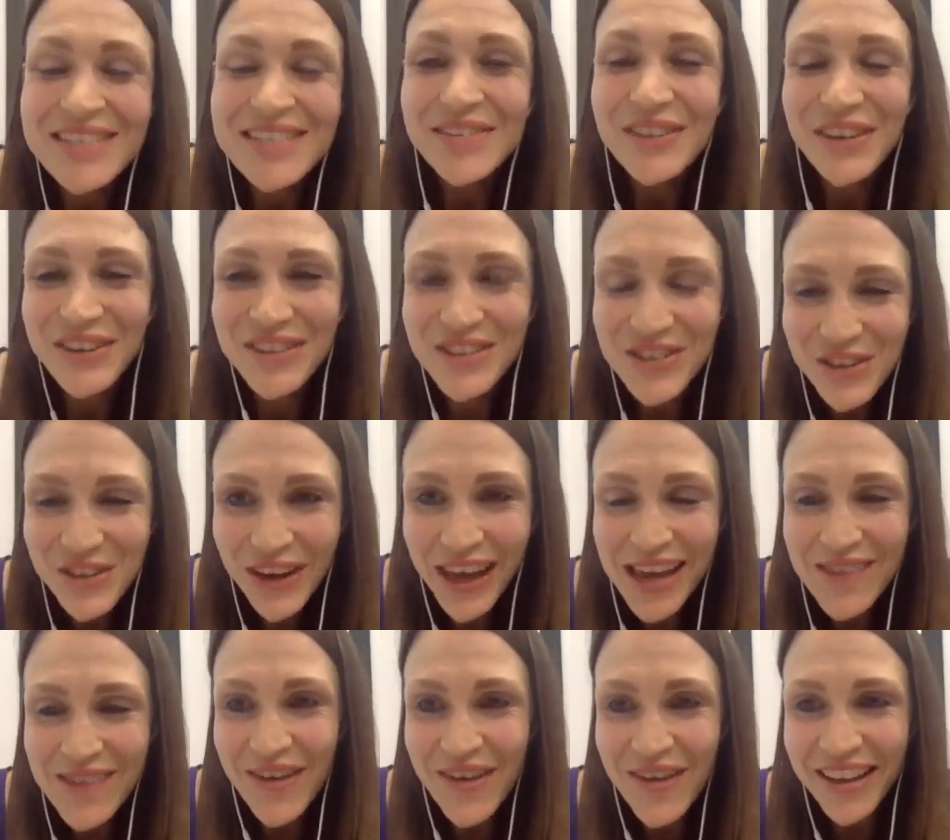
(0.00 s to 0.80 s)
We were
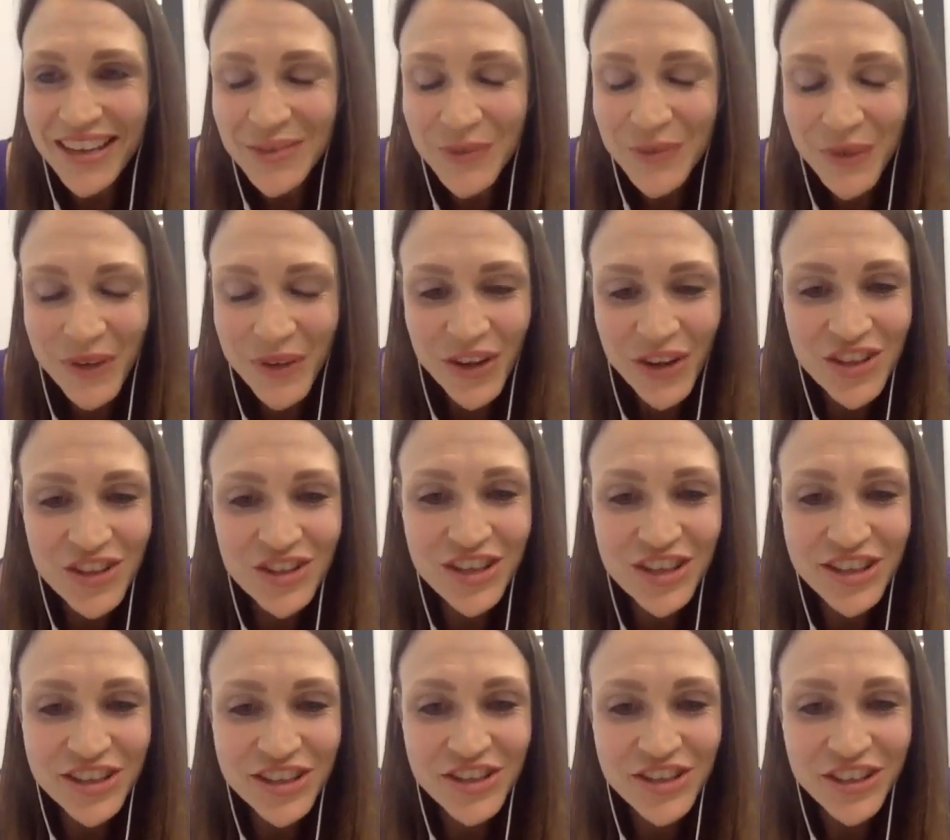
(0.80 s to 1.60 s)
talking about this one on the
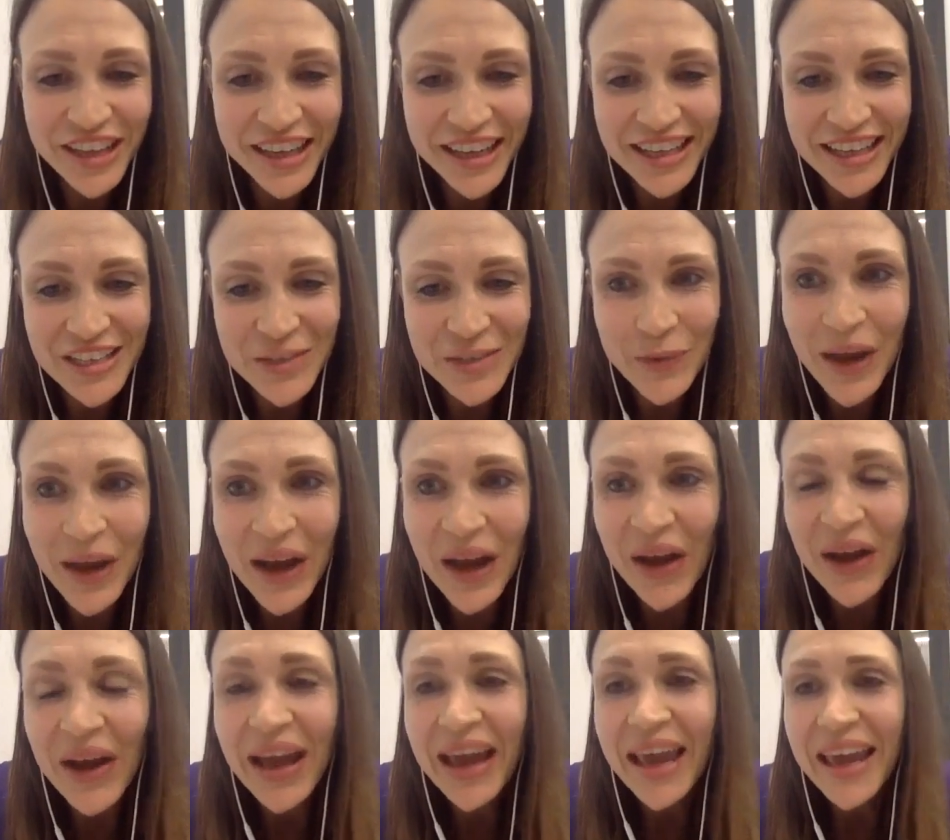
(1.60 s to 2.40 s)
retreat as
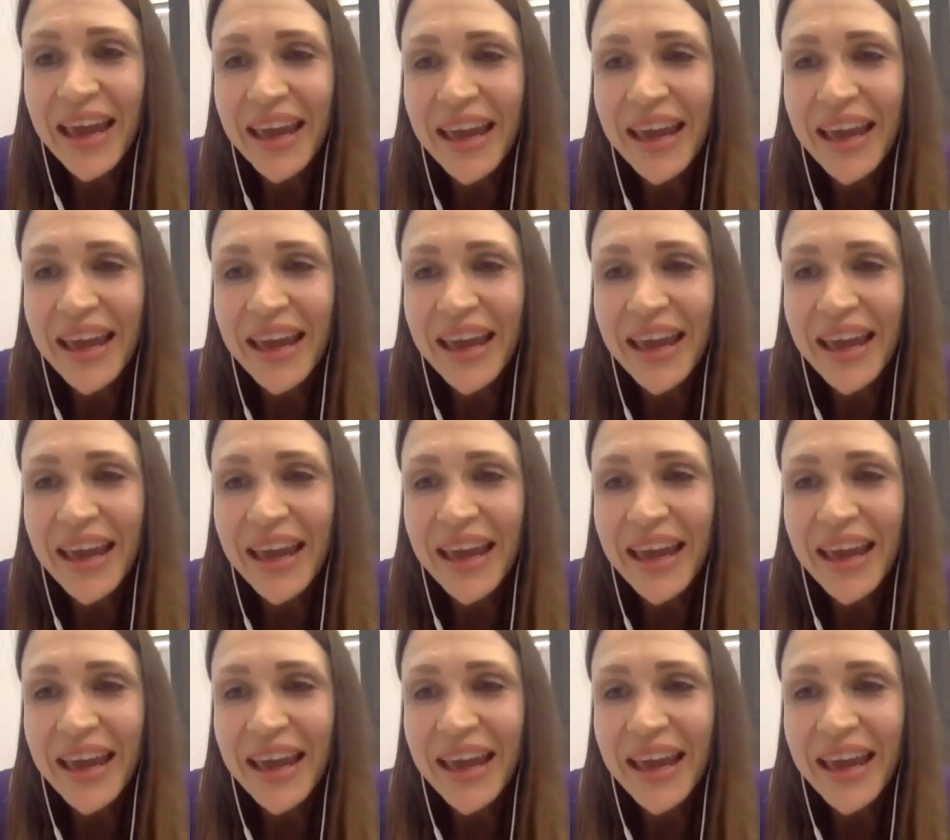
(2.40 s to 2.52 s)
well.